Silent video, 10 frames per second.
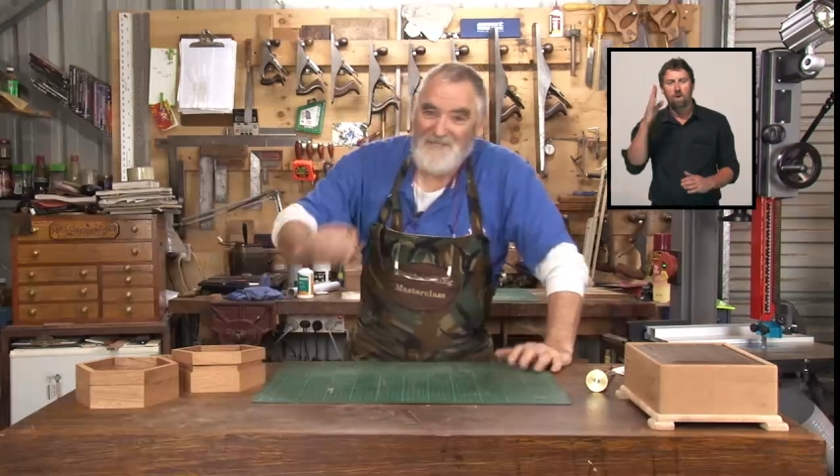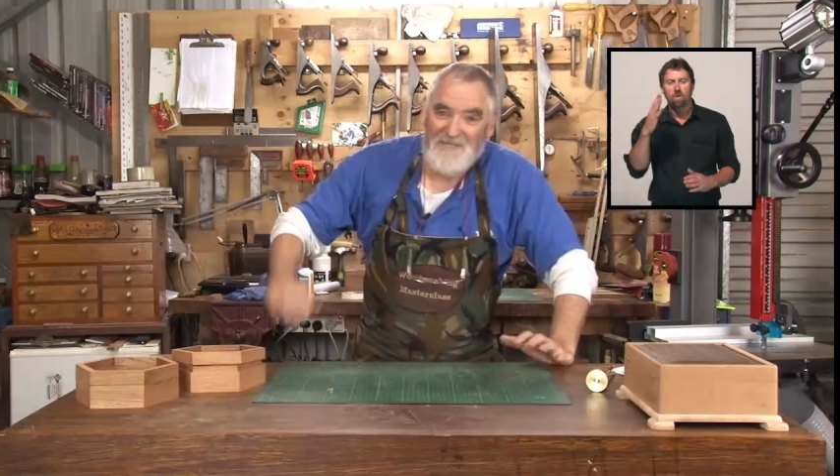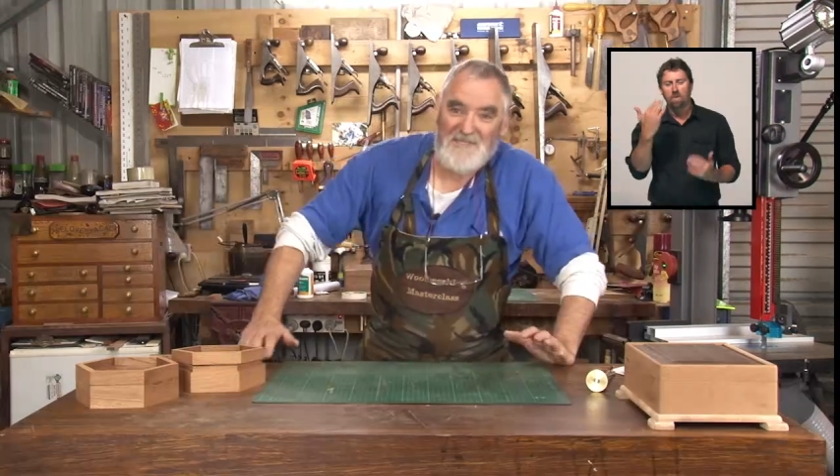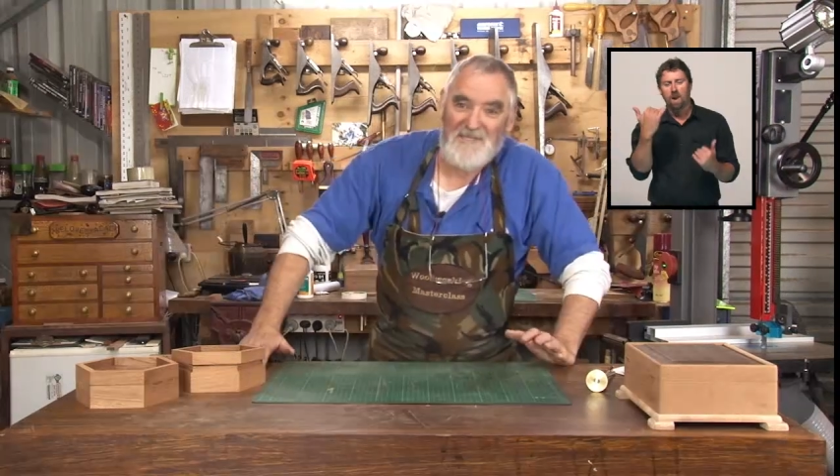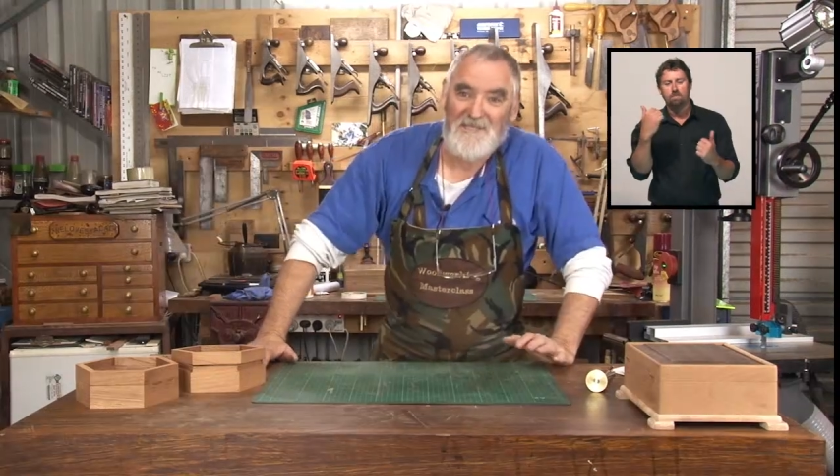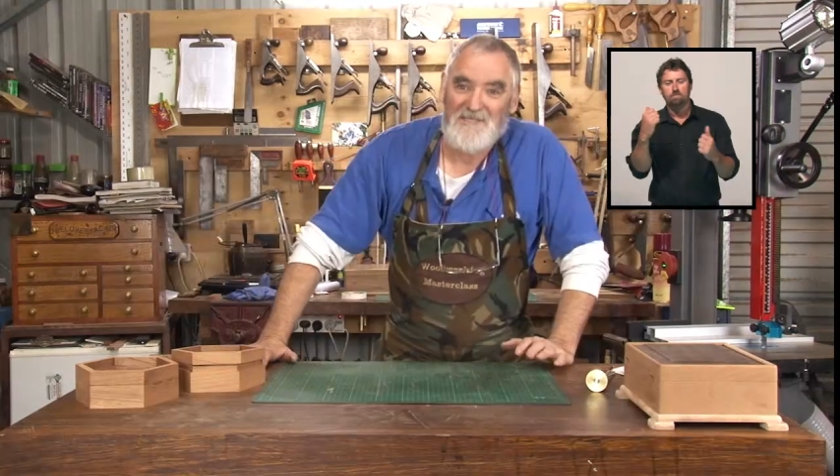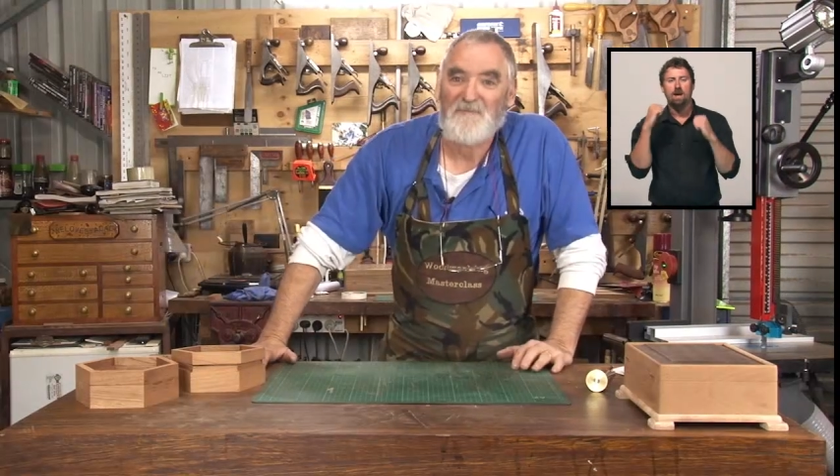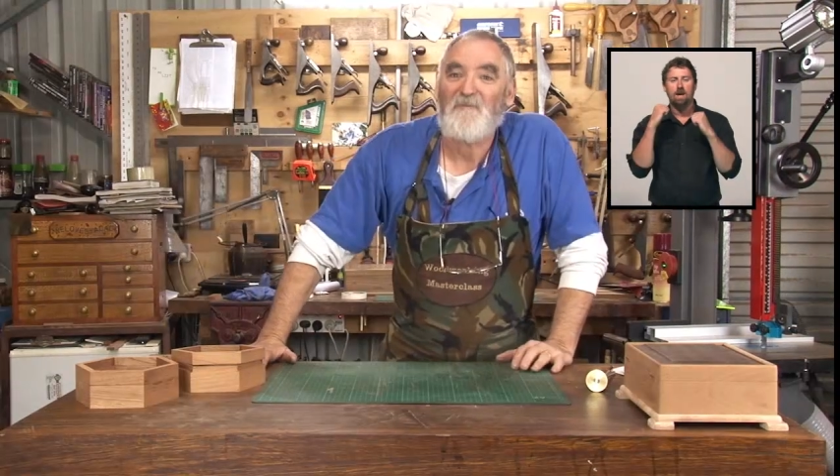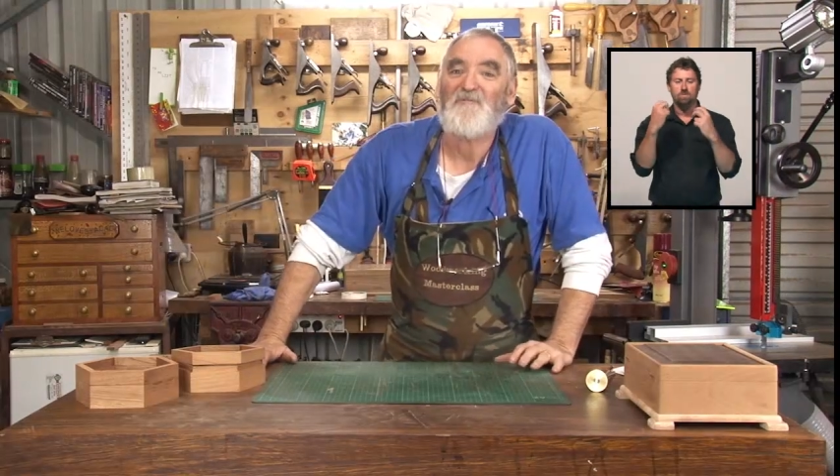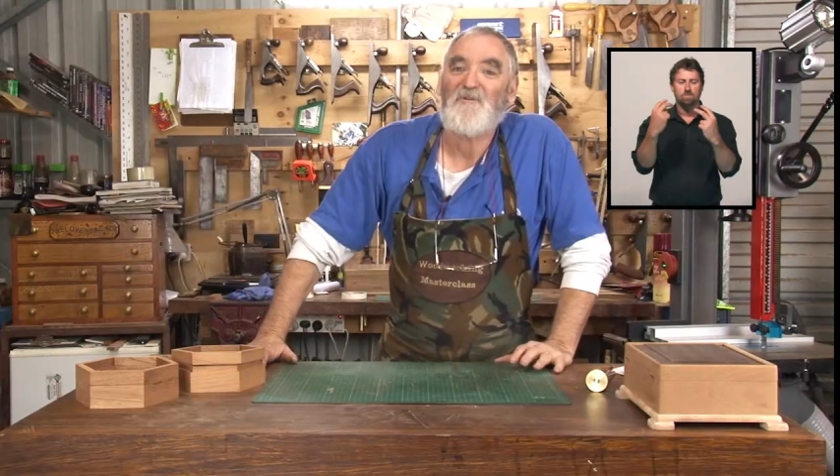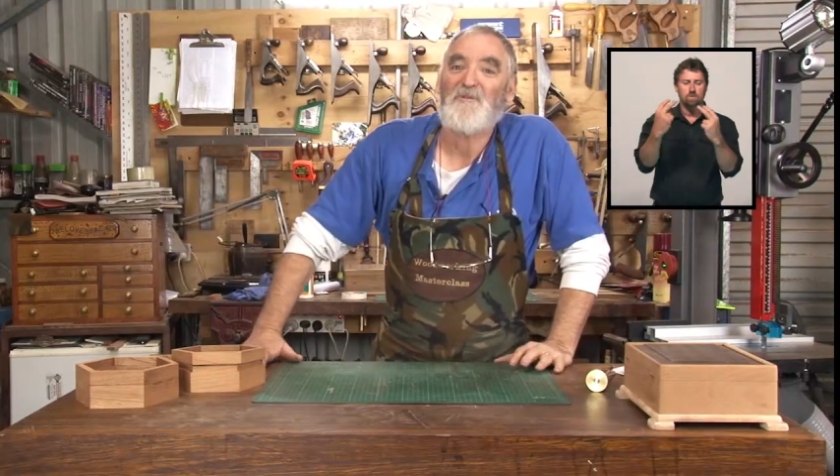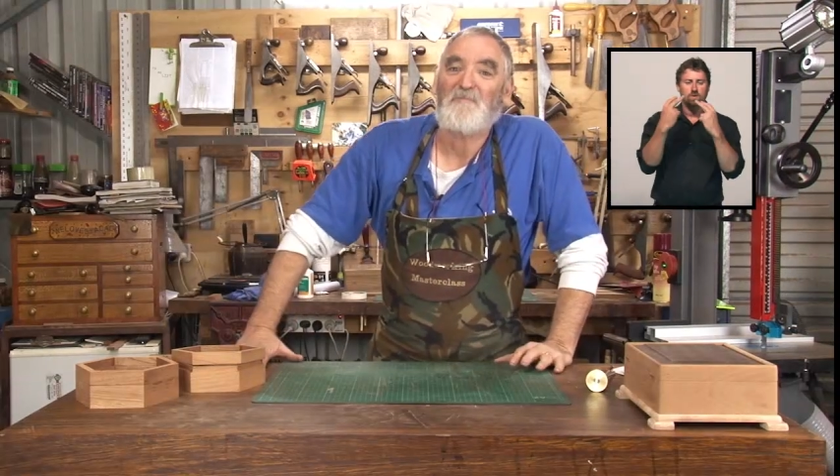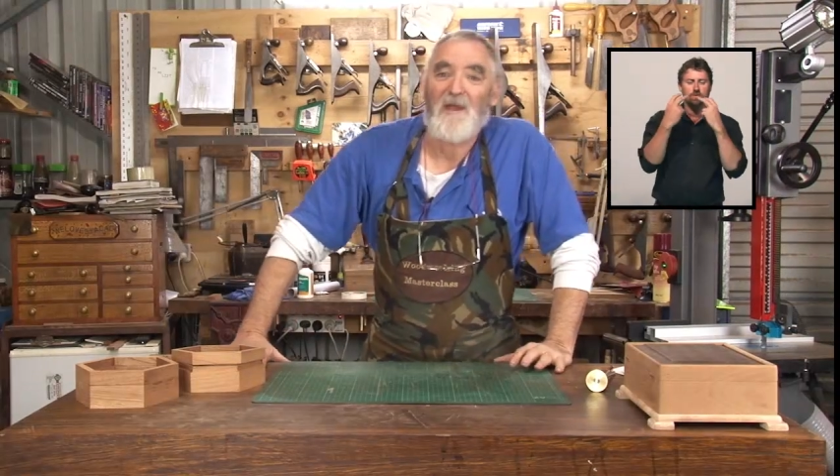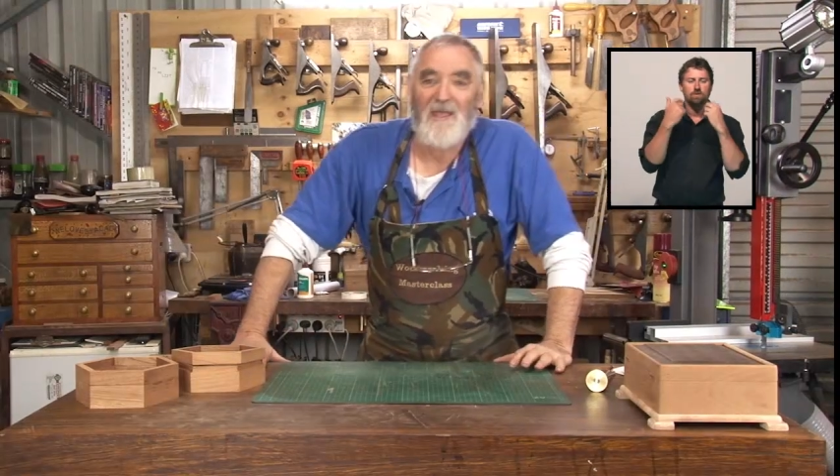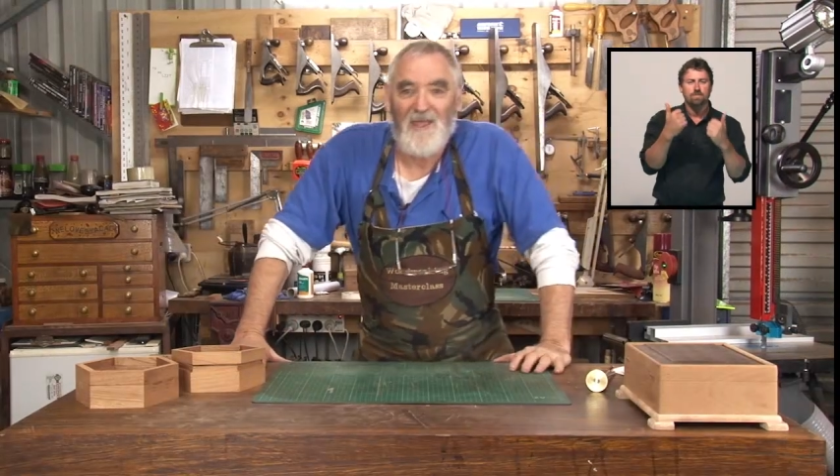as I said just before the
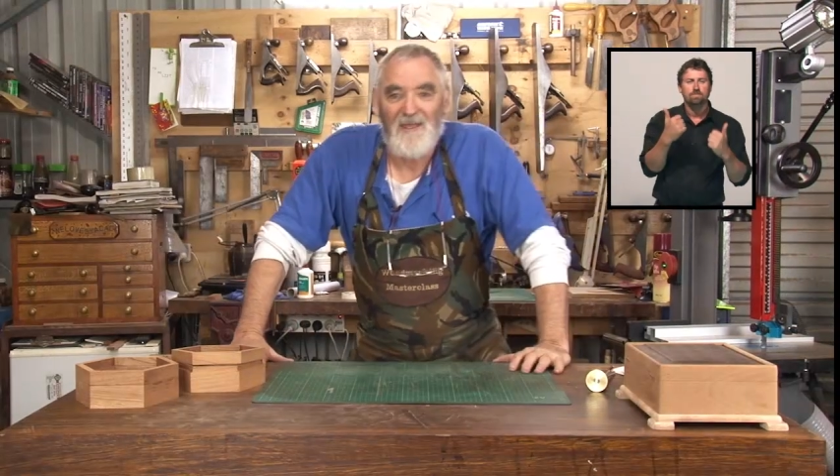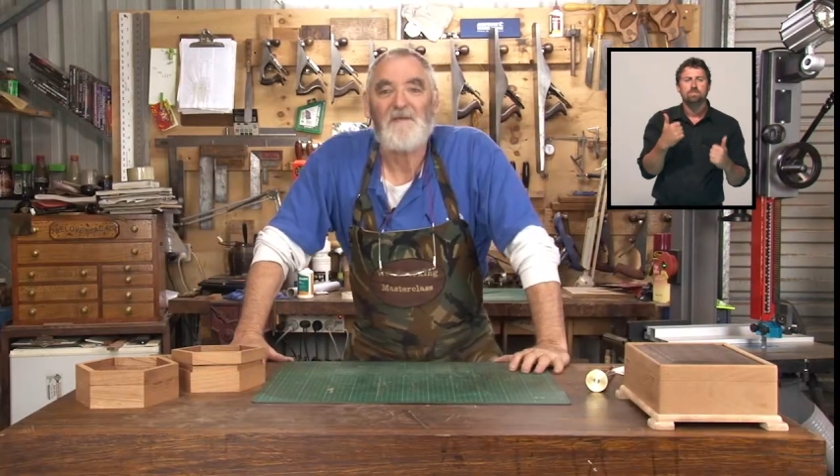break,